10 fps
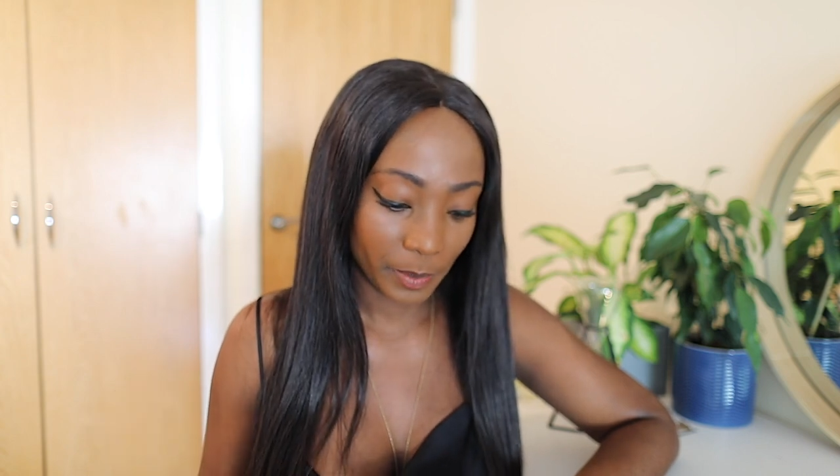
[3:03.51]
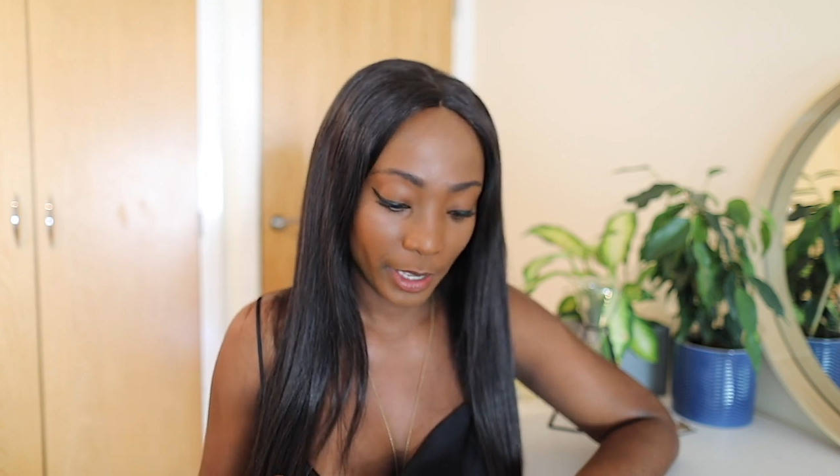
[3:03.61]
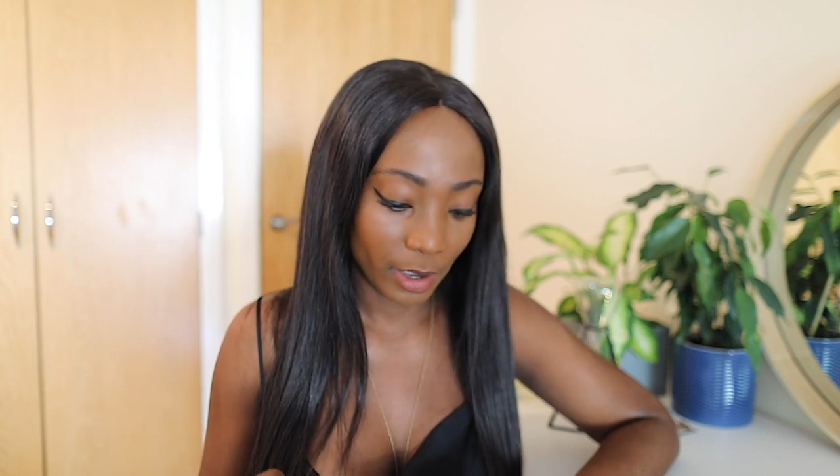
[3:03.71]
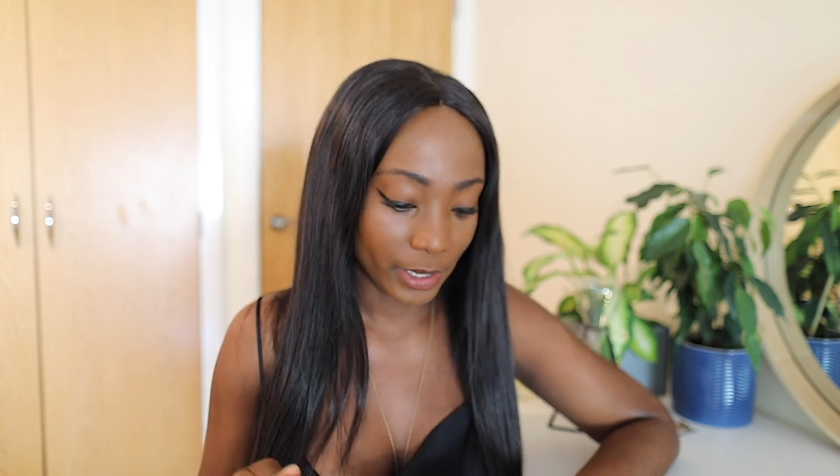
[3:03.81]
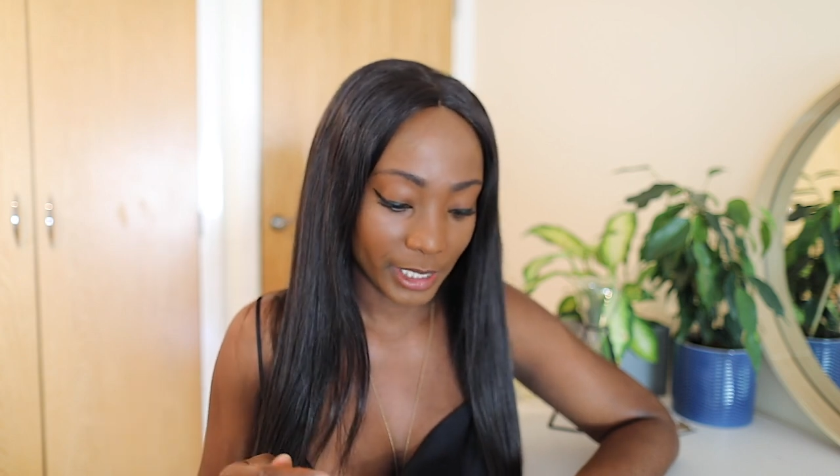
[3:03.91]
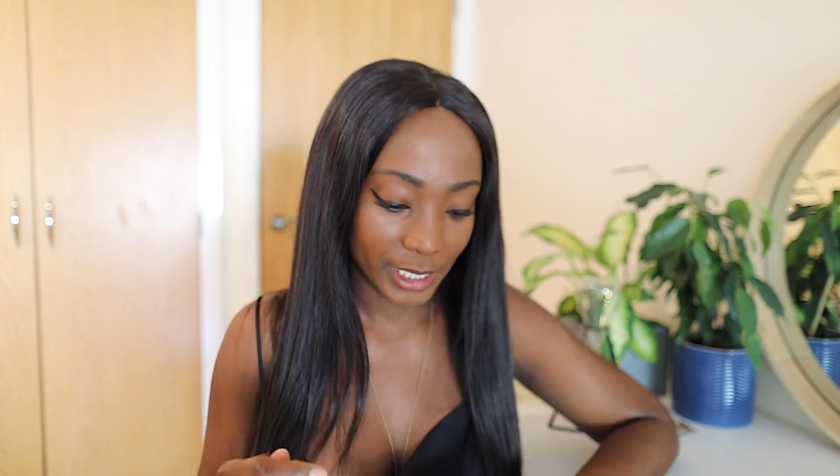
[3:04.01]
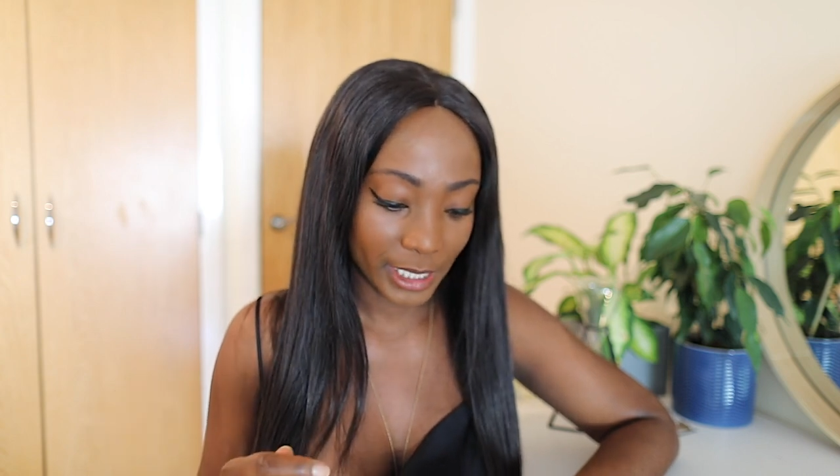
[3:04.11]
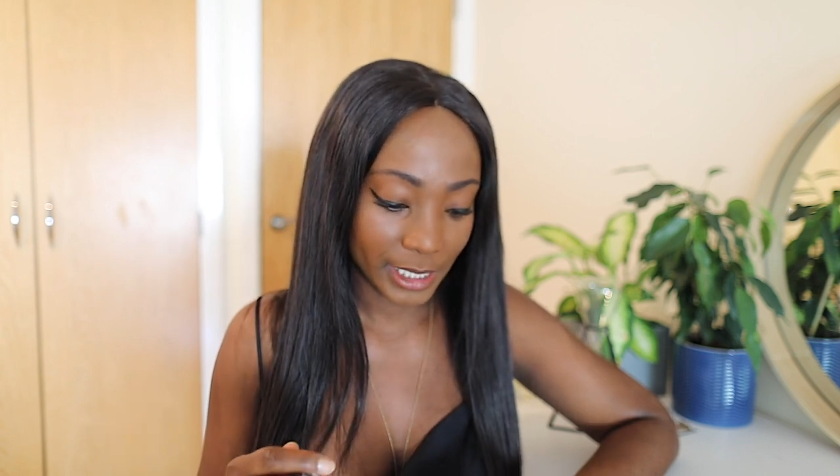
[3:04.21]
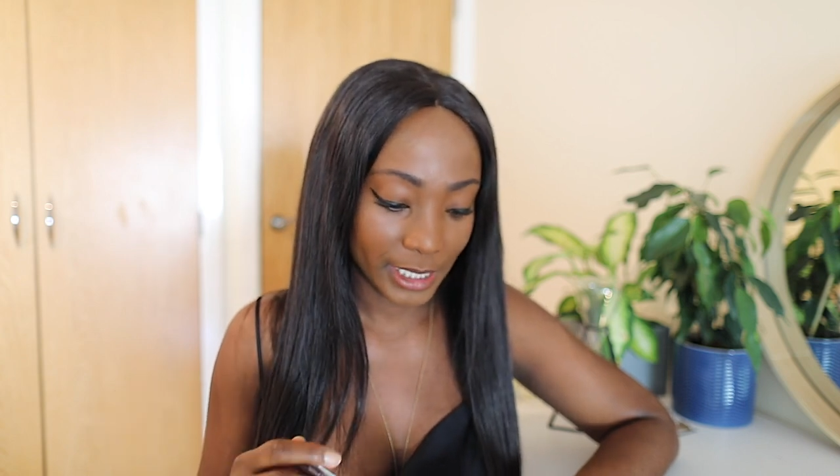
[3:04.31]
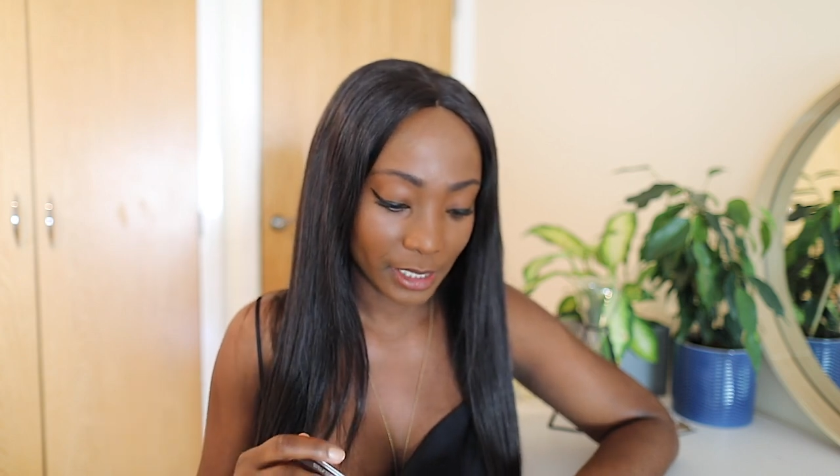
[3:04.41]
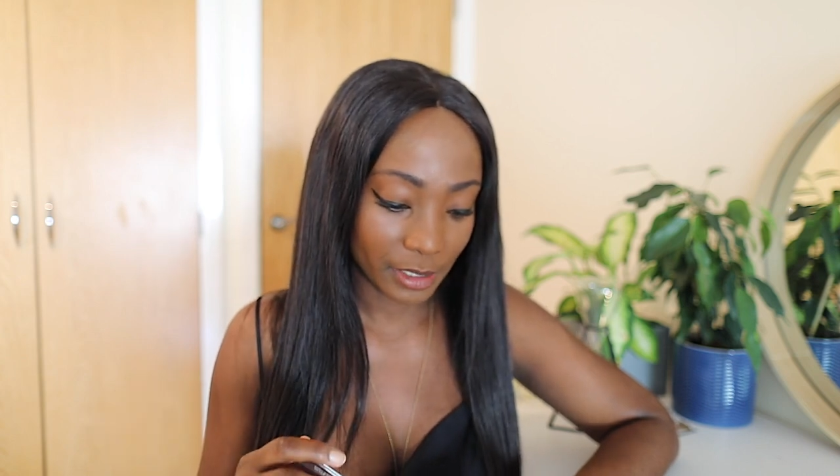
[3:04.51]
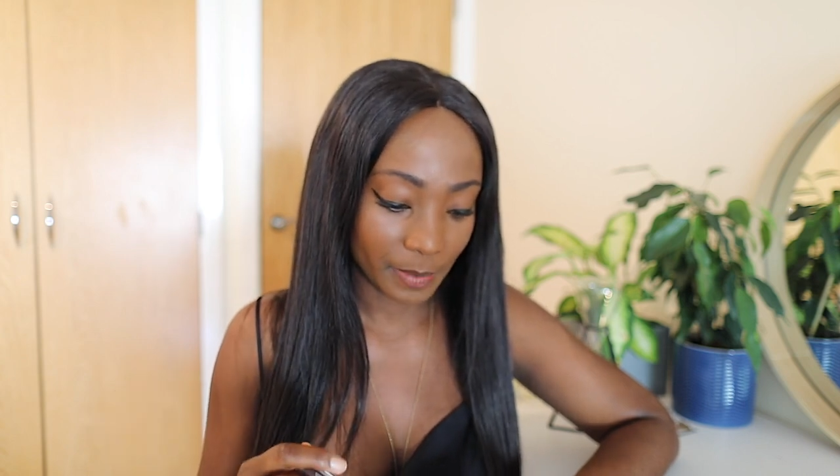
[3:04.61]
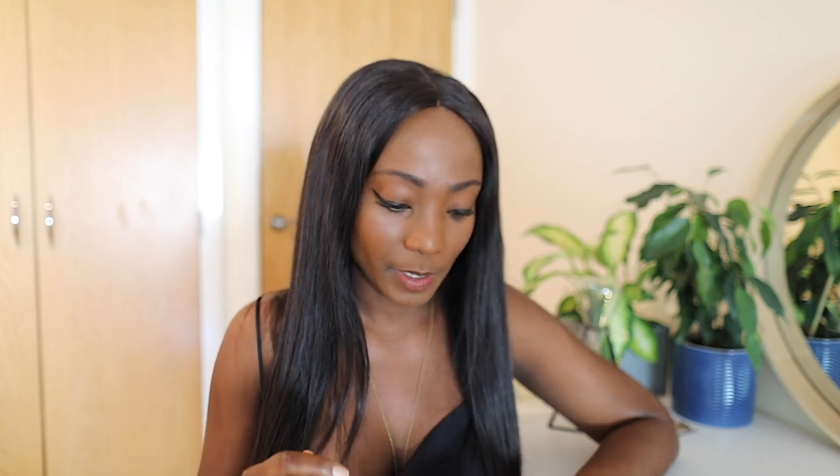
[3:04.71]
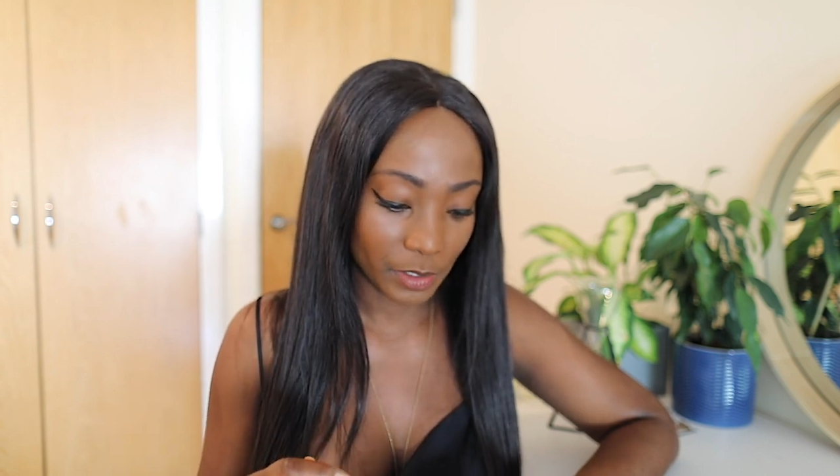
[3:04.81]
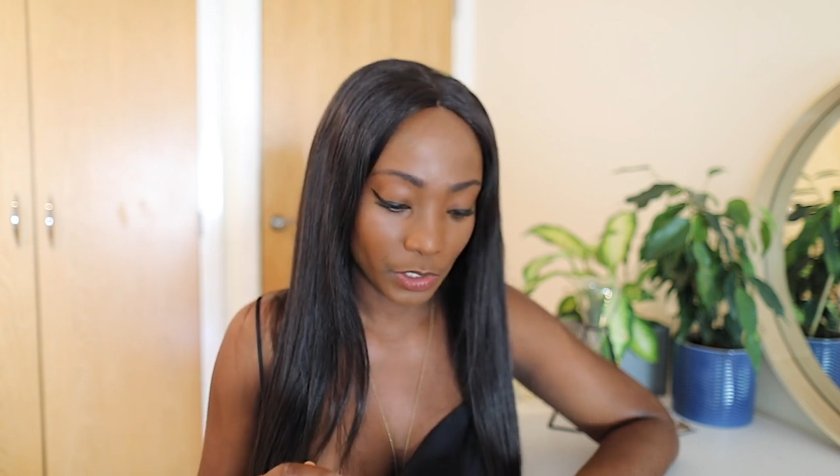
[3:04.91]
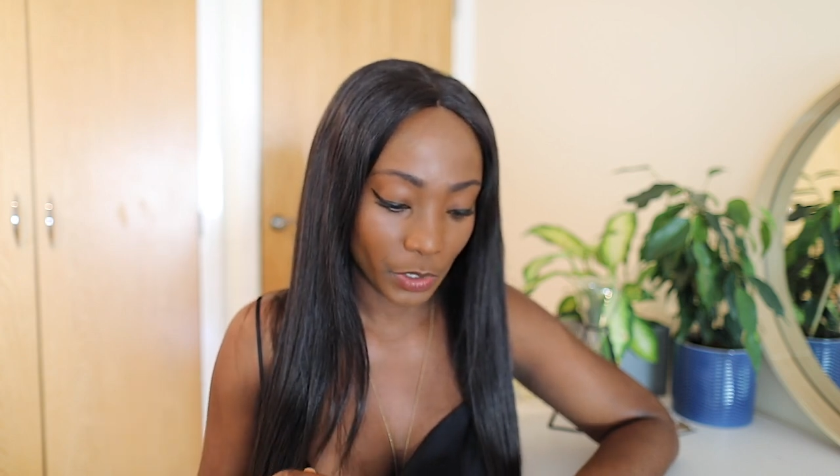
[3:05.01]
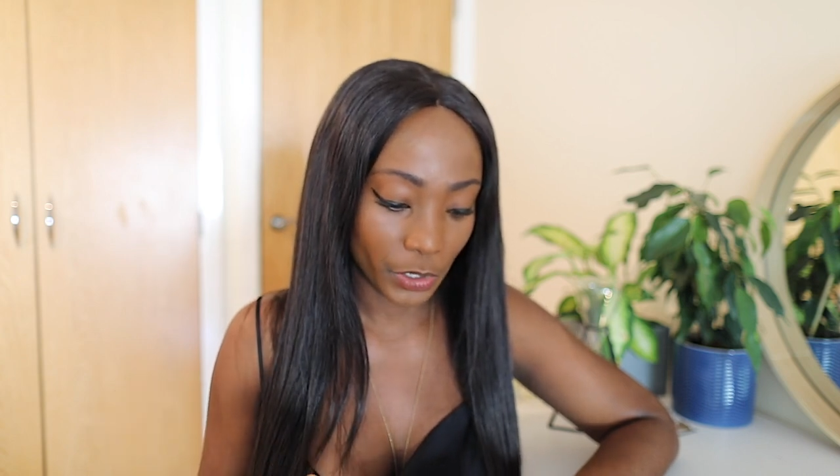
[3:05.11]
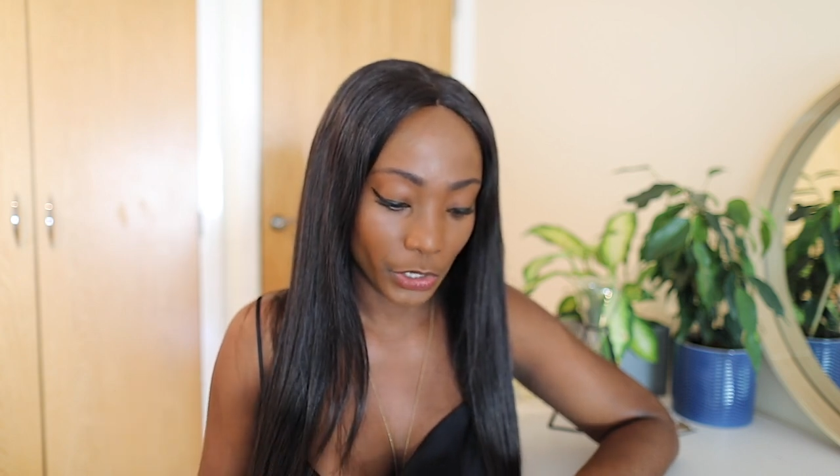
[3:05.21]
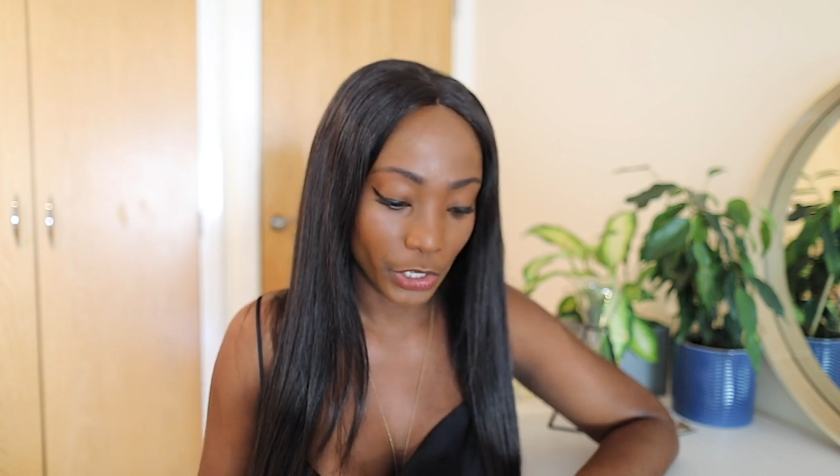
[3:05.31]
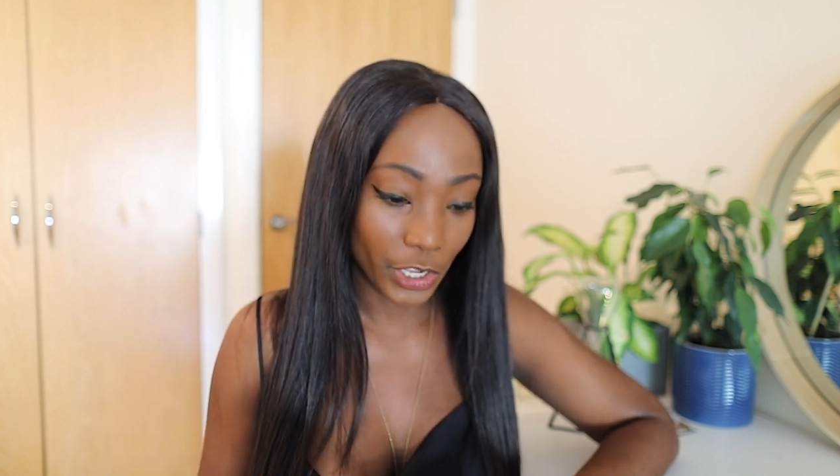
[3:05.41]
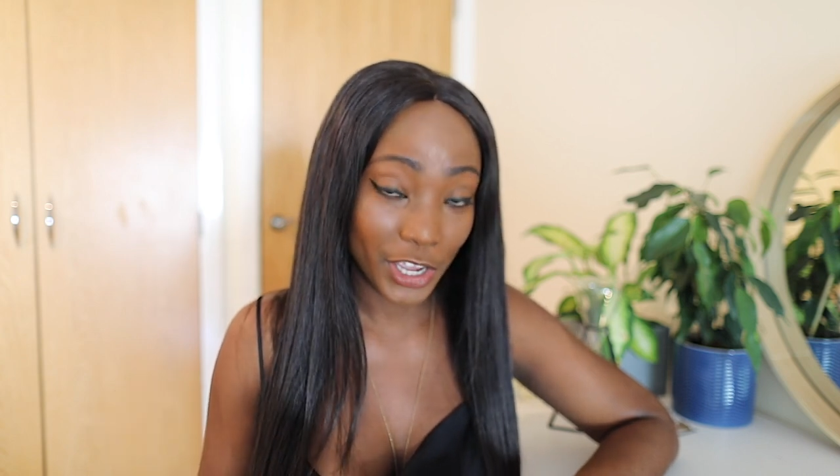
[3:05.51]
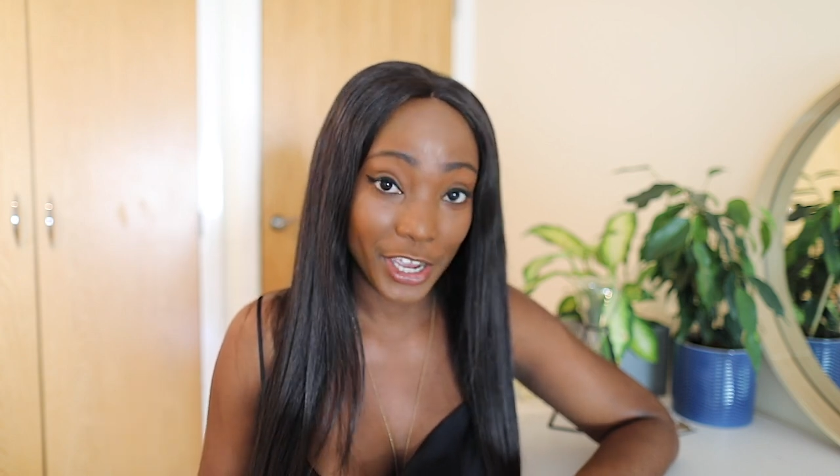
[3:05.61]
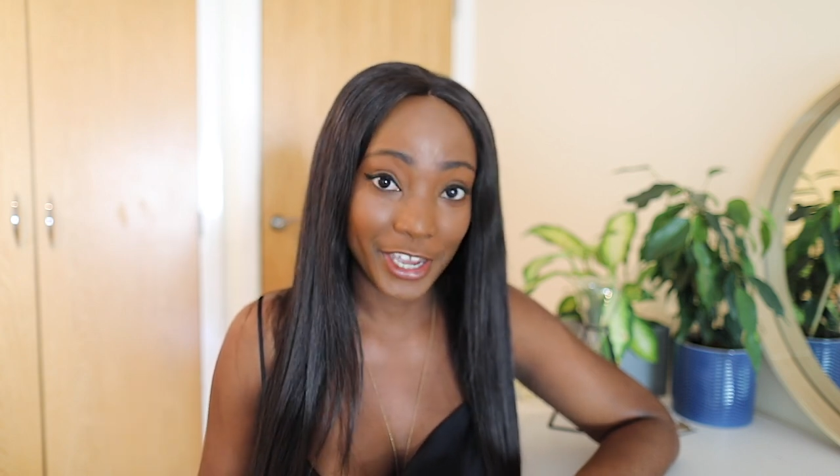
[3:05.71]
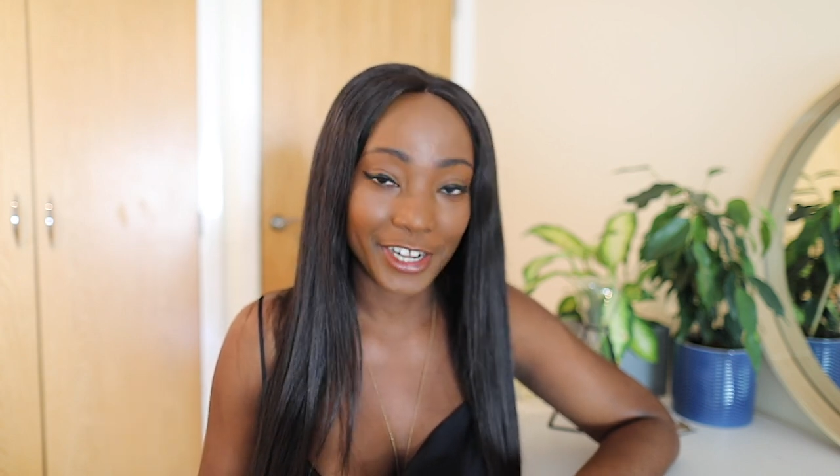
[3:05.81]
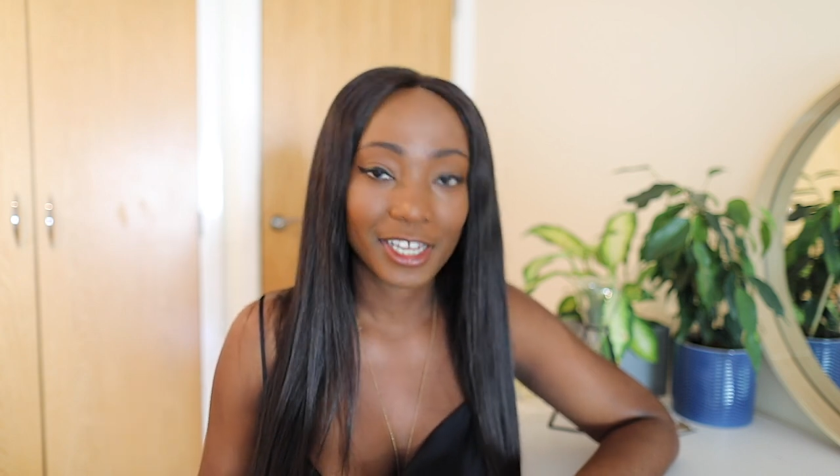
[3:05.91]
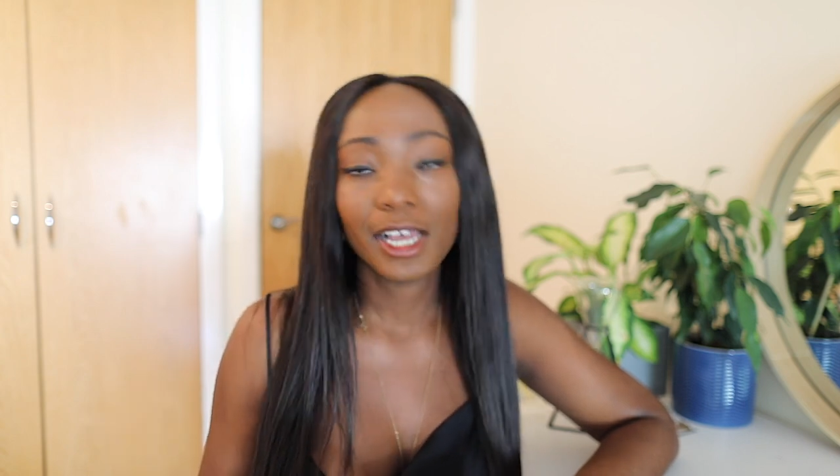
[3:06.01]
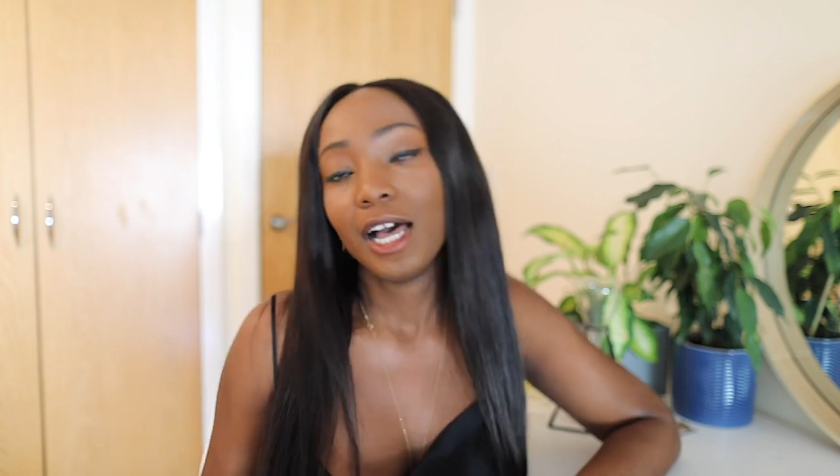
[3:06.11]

but honestly it still smells so good.